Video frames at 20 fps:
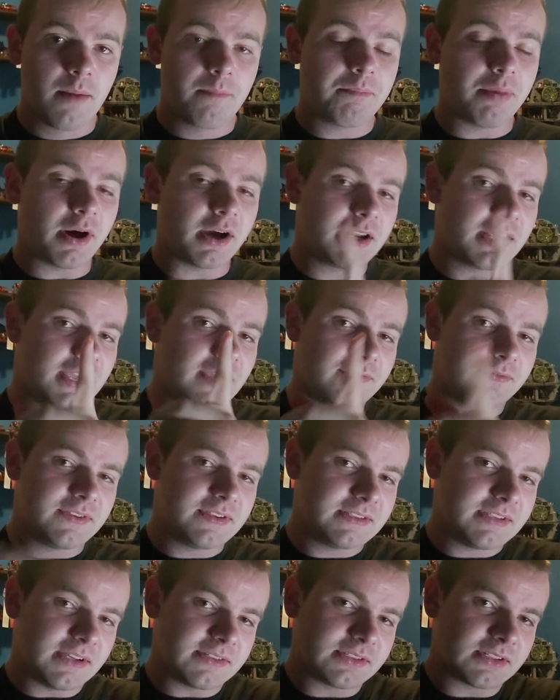But if he
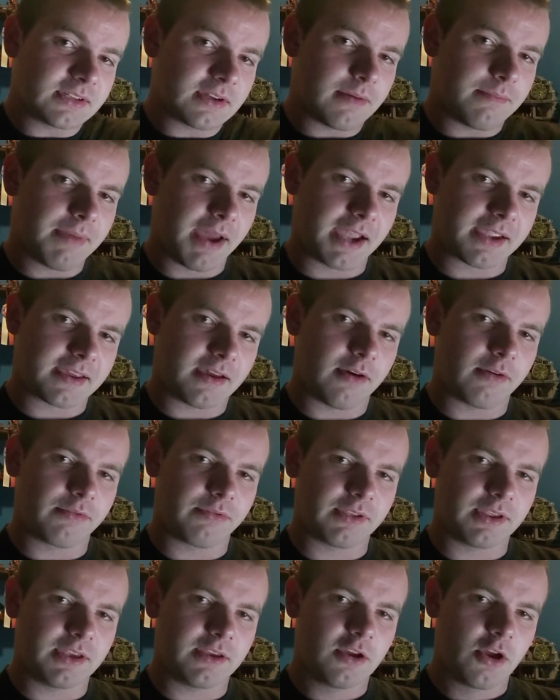doesn't come back
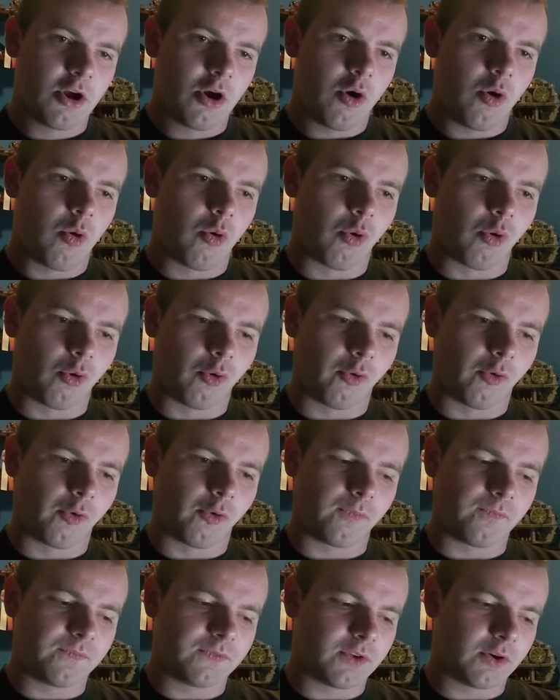healthy
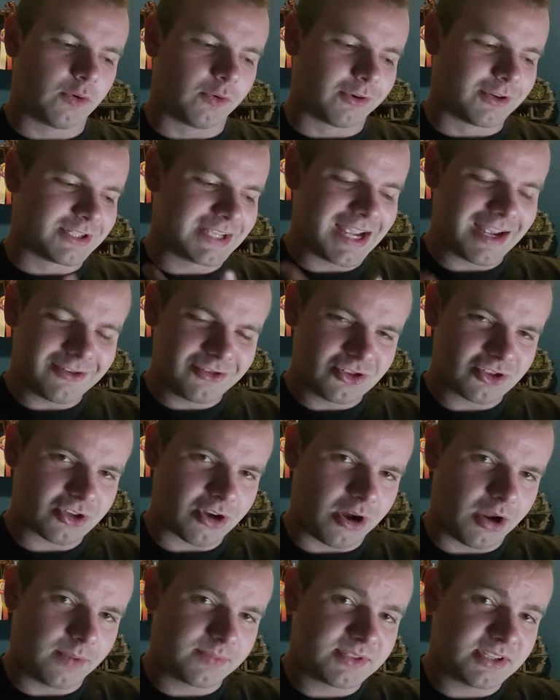or his age is
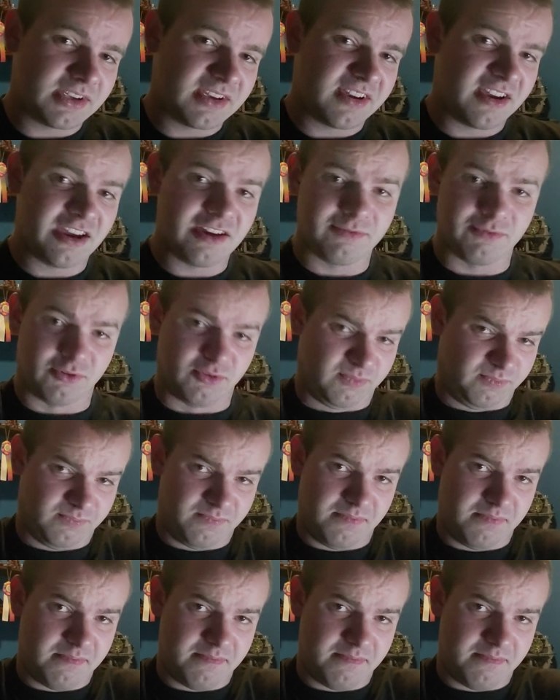caught up to him or